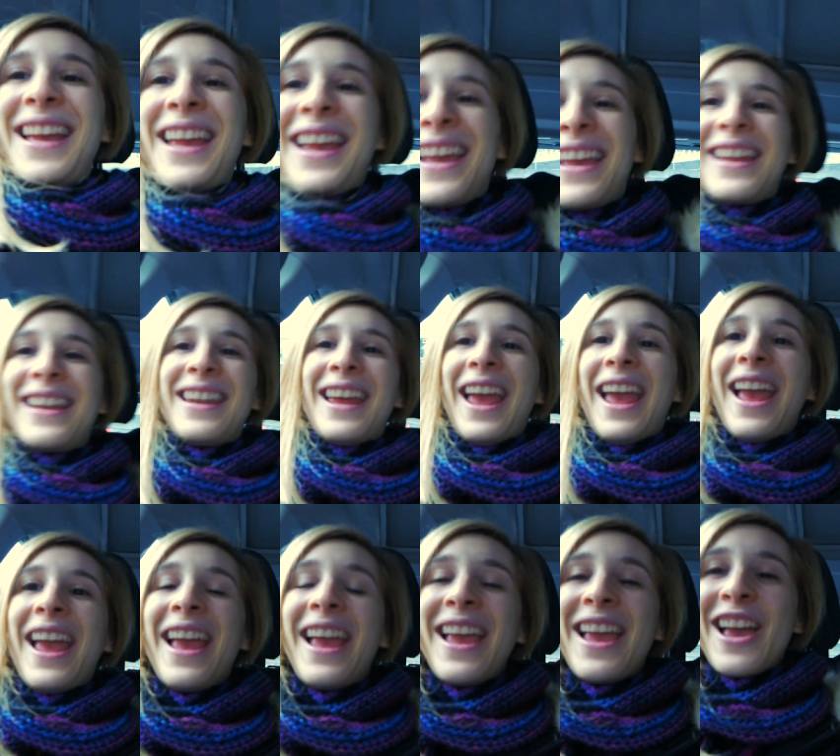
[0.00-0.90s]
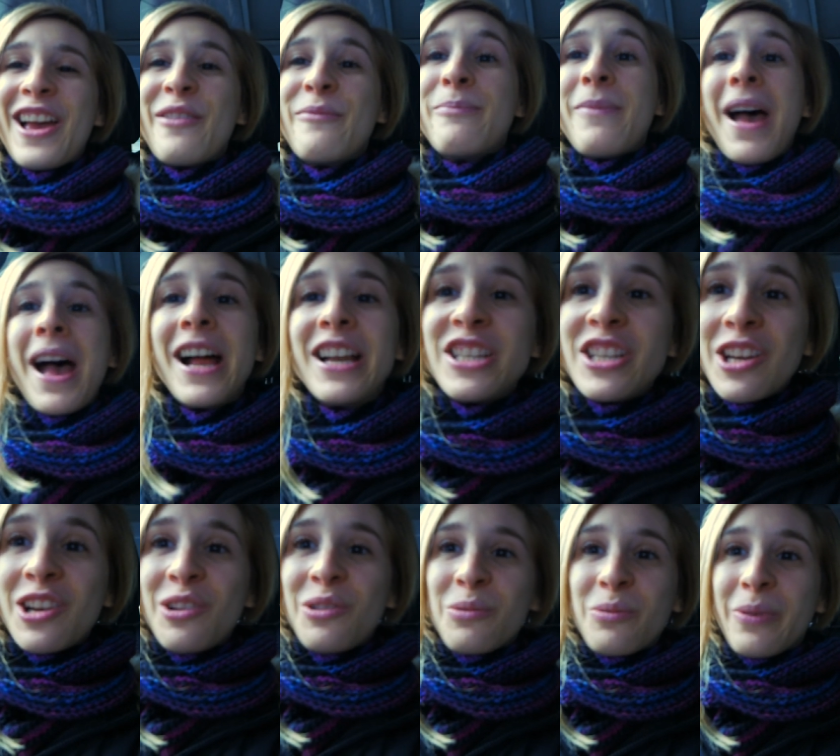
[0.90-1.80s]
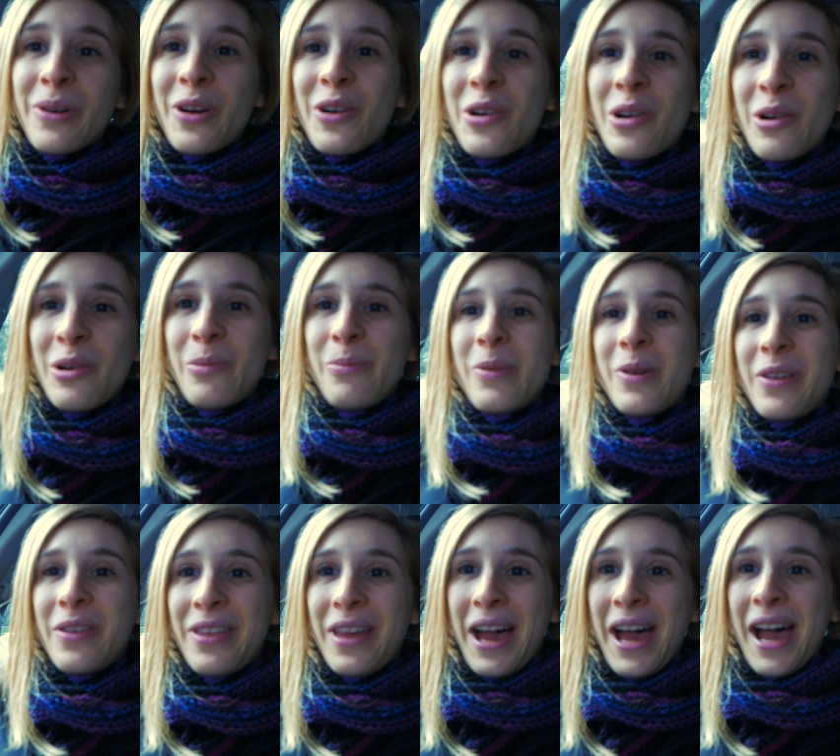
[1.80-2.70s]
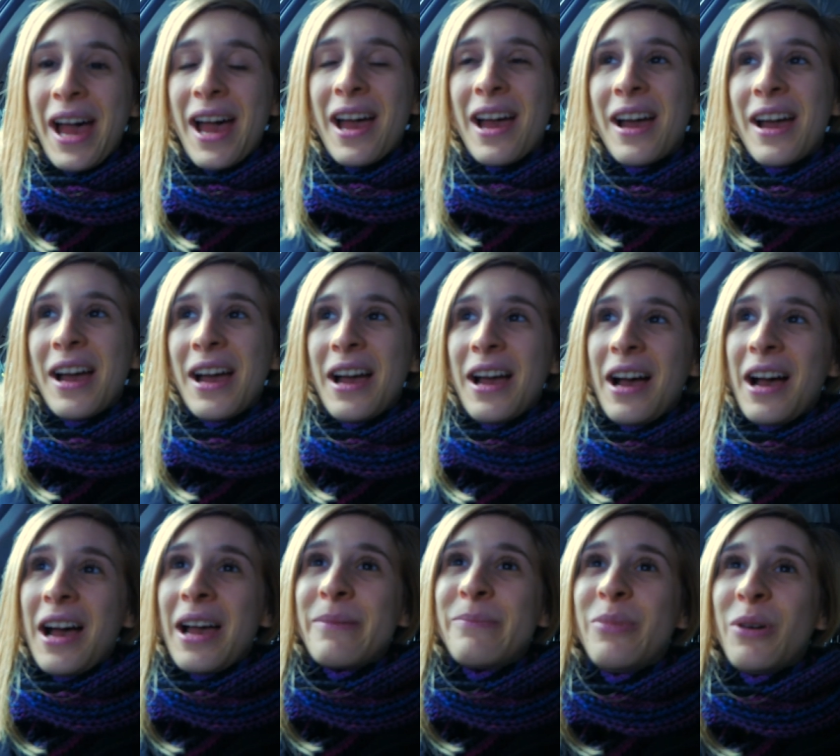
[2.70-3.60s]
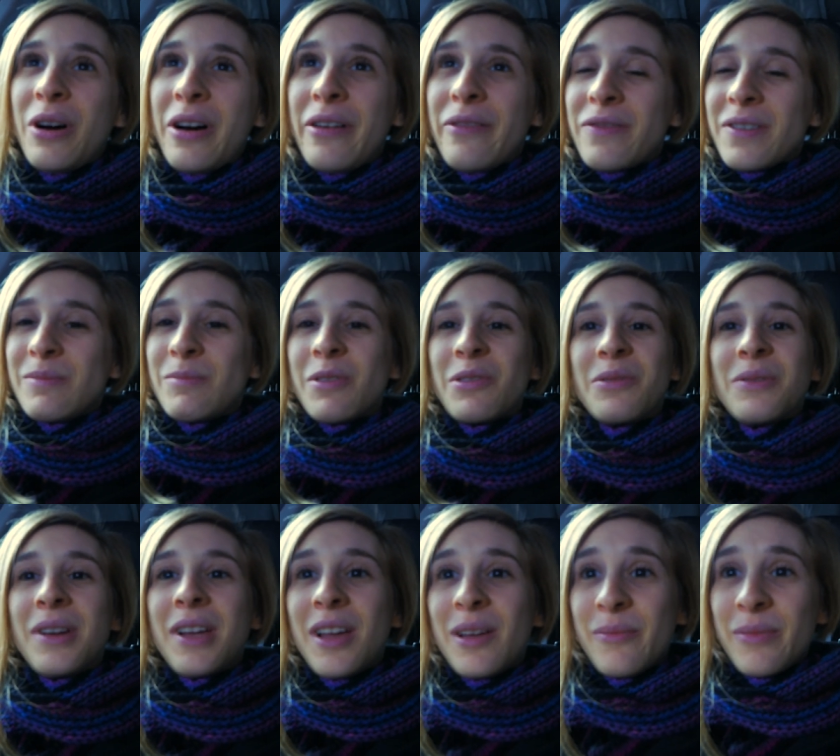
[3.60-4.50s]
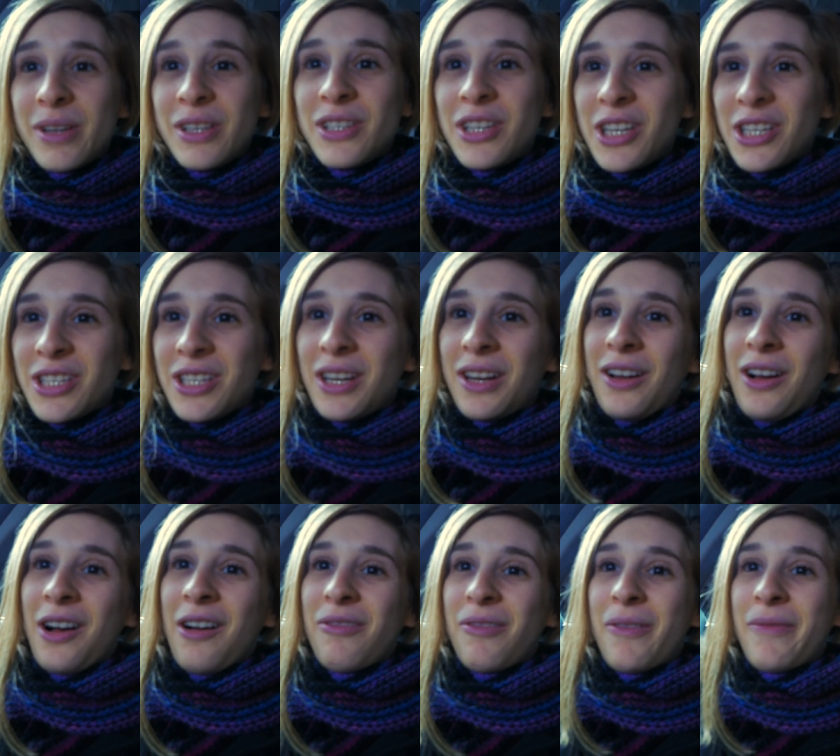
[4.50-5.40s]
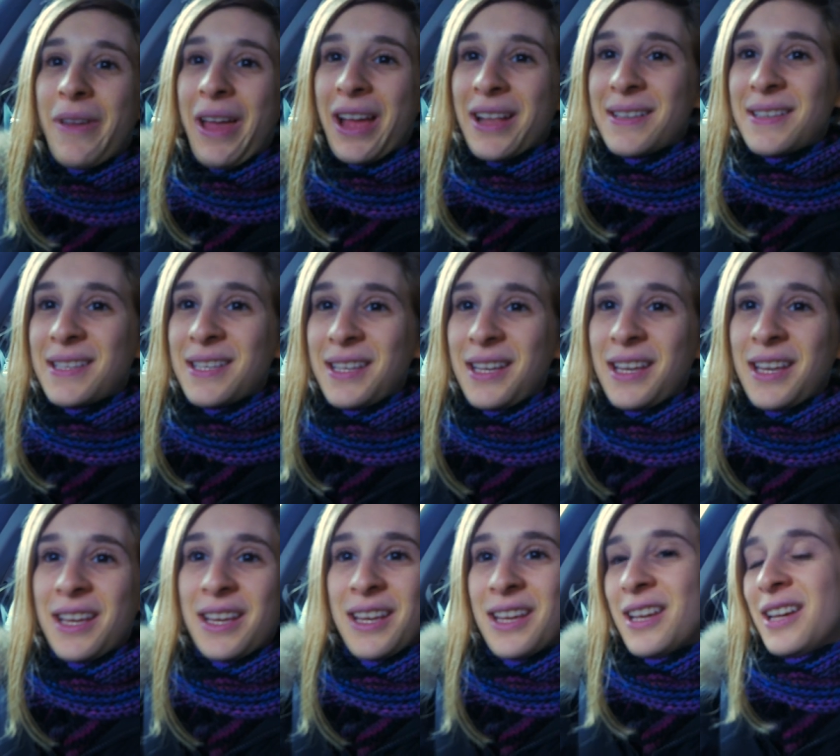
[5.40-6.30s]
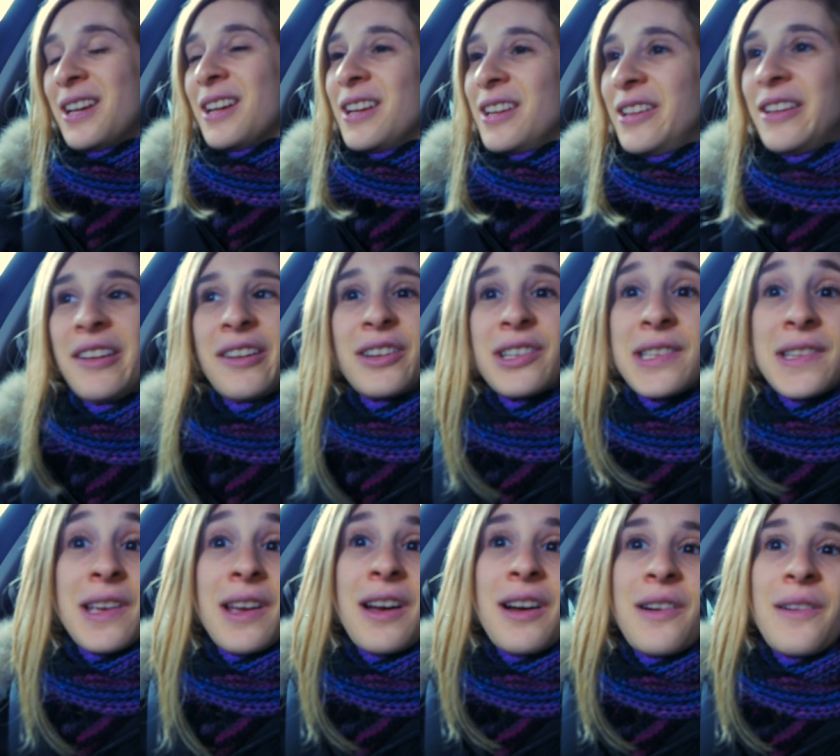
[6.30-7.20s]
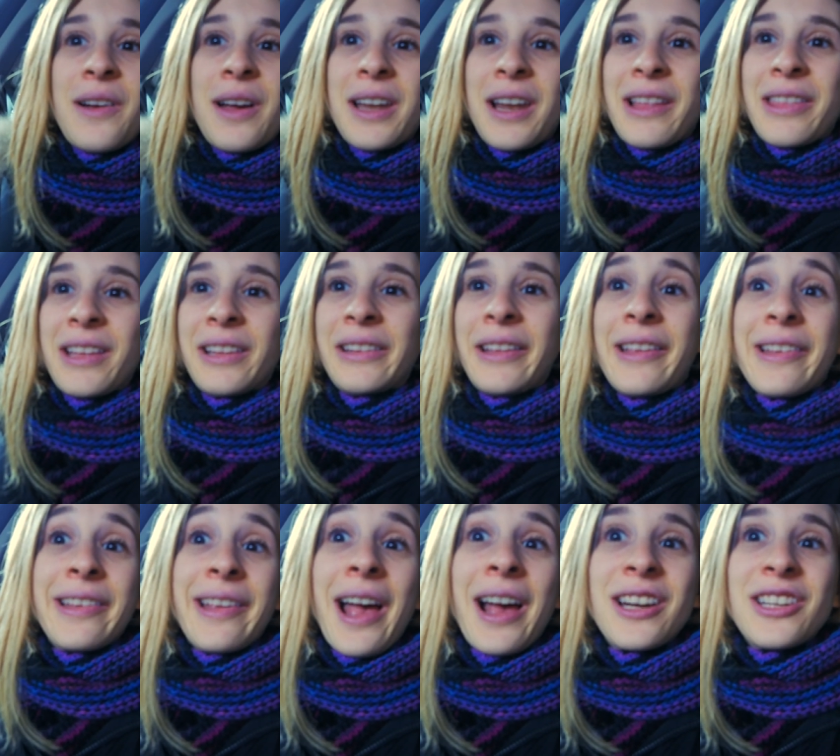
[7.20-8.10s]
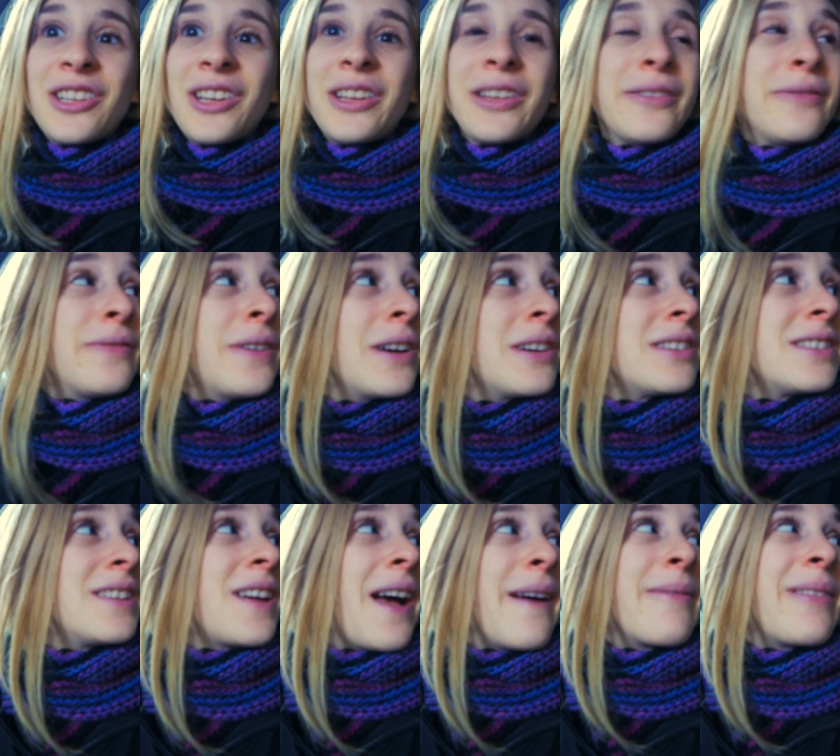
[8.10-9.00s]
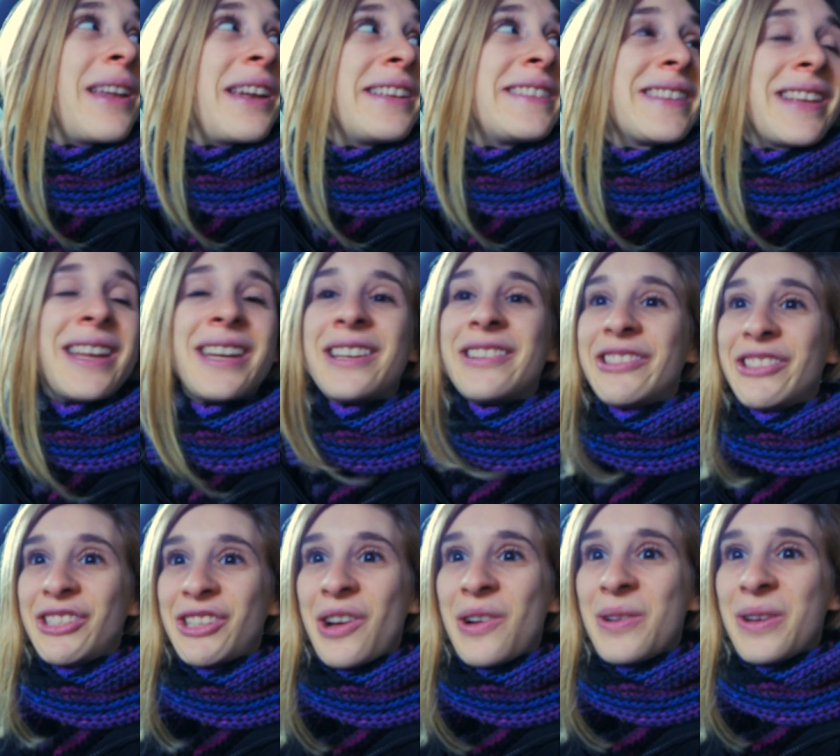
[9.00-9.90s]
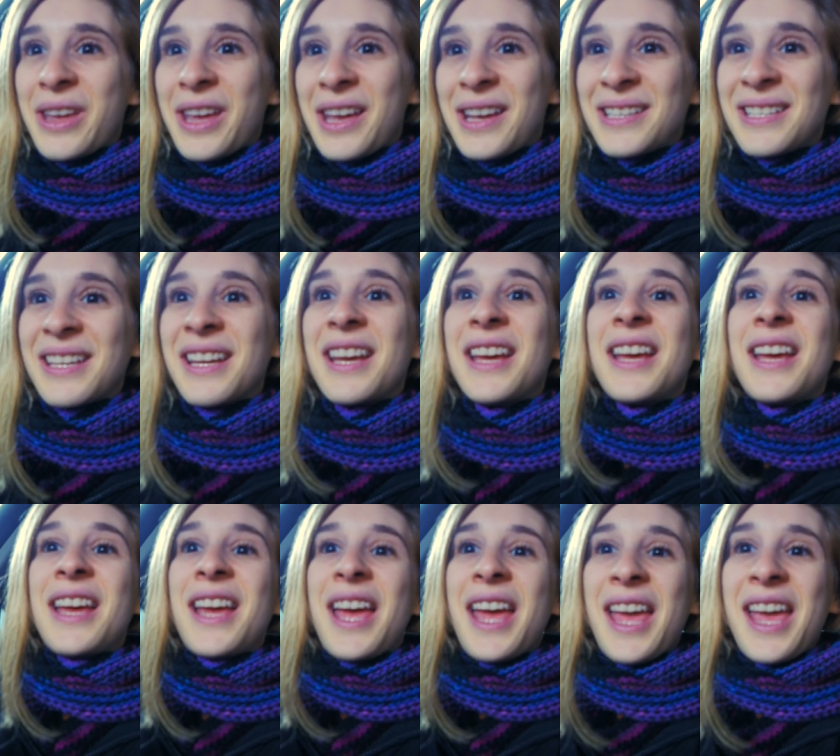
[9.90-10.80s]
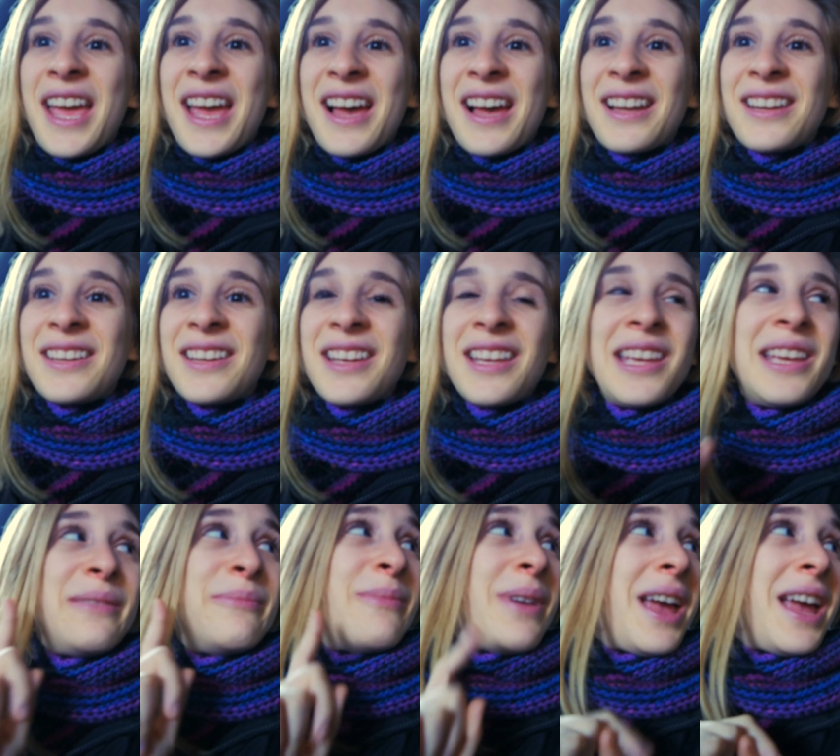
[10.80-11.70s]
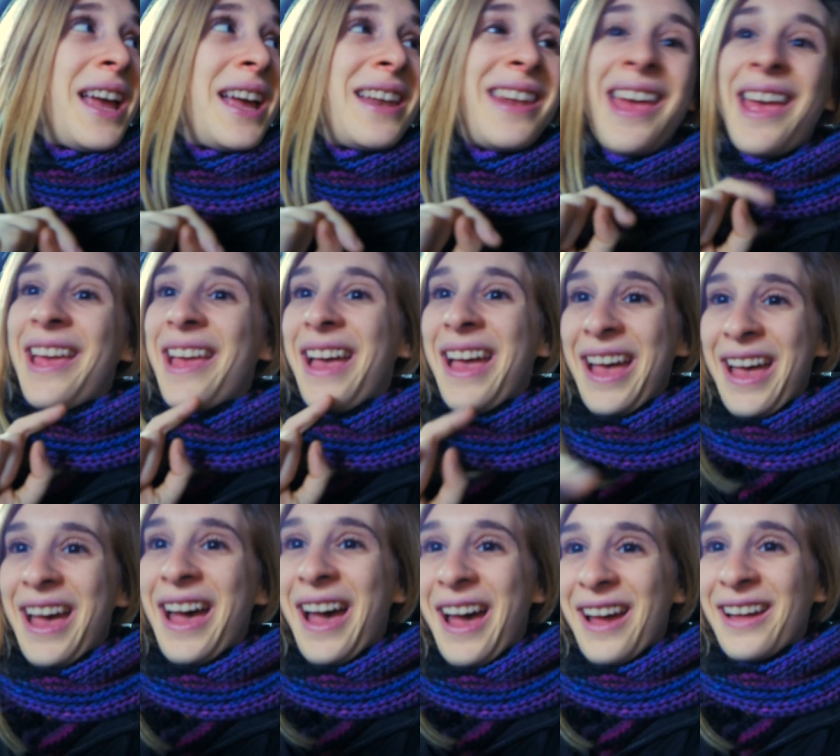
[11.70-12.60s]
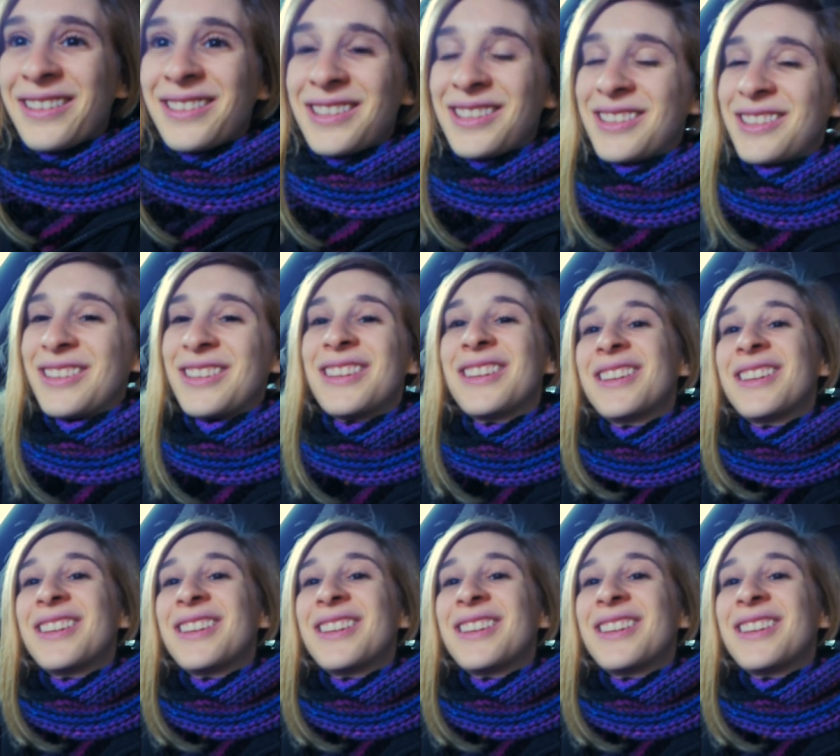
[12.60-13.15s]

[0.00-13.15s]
In a magical robe that I bought from a real magician off of Etsy years ago, and I think this is actually the first time that it's getting showcased. And he made a hat.